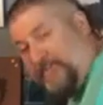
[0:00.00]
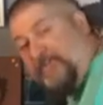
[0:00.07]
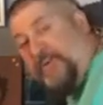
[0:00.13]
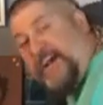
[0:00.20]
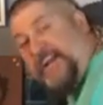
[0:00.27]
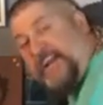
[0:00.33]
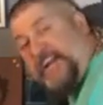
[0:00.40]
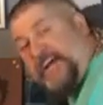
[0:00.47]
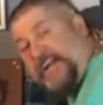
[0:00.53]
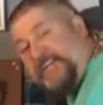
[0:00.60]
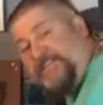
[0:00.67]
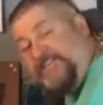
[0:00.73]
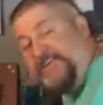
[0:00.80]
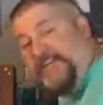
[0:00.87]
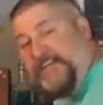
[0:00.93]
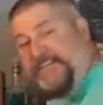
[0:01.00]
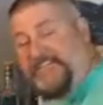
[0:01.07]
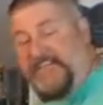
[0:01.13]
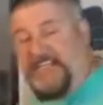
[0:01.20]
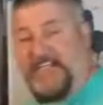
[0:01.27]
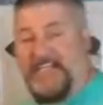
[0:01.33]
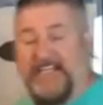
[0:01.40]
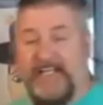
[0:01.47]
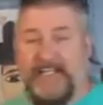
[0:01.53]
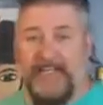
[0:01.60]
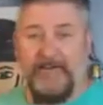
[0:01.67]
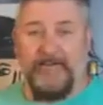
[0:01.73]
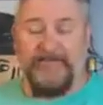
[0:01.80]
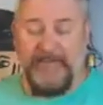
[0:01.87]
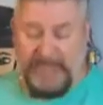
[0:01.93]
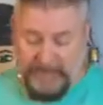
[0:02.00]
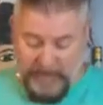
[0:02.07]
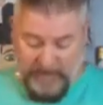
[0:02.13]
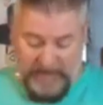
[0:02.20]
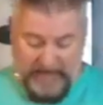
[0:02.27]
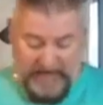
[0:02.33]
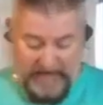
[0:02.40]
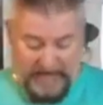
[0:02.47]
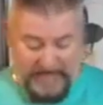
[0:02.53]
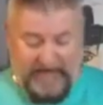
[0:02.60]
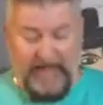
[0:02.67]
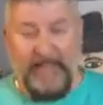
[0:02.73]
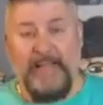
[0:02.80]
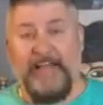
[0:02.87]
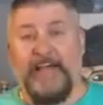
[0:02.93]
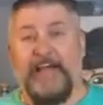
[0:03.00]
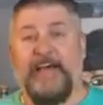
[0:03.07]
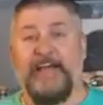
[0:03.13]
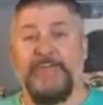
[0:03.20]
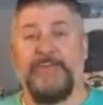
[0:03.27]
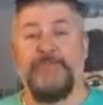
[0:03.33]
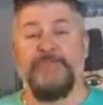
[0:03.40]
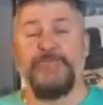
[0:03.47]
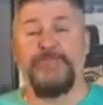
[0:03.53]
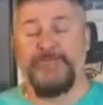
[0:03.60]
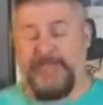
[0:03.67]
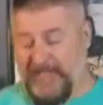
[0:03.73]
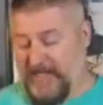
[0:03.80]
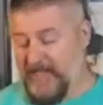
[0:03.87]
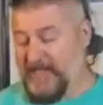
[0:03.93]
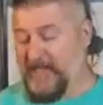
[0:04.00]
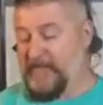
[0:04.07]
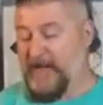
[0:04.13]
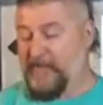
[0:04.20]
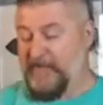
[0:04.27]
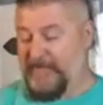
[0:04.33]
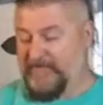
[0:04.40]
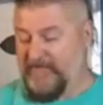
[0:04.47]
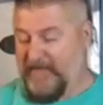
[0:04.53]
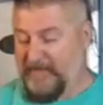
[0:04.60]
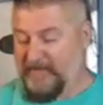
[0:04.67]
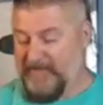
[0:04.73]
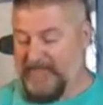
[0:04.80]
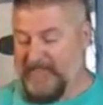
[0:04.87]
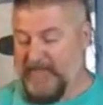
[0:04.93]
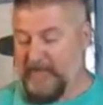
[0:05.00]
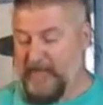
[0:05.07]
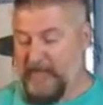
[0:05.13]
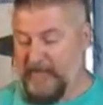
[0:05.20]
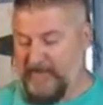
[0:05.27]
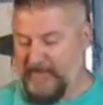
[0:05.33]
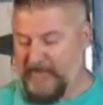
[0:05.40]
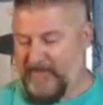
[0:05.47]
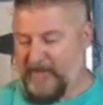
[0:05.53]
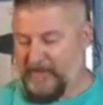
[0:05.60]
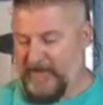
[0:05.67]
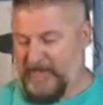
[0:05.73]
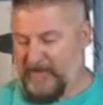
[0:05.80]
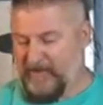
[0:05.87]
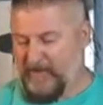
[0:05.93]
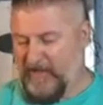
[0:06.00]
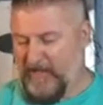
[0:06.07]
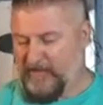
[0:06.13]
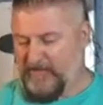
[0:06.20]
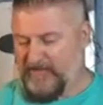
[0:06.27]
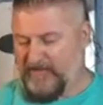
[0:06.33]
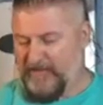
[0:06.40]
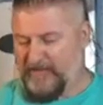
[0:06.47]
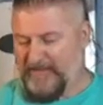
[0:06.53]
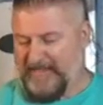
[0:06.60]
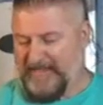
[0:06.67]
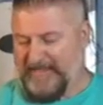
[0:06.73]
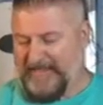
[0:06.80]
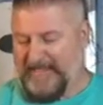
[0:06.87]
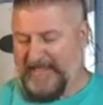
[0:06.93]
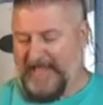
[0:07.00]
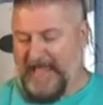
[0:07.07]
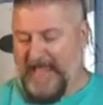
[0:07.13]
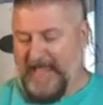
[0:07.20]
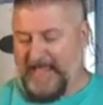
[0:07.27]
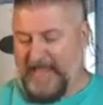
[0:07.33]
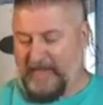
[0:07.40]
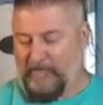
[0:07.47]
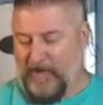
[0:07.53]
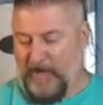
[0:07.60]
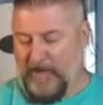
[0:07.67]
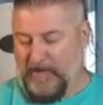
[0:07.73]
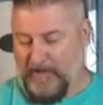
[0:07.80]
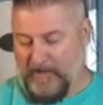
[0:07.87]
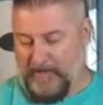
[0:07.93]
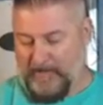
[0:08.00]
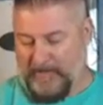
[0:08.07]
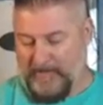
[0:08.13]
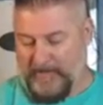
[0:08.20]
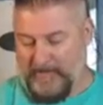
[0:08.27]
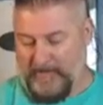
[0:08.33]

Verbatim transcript: Friday night, starting at 6 o'clock here on Facebook Live, uh, using a commemorative cup. This commemorative cup here comes from the Khaki Ball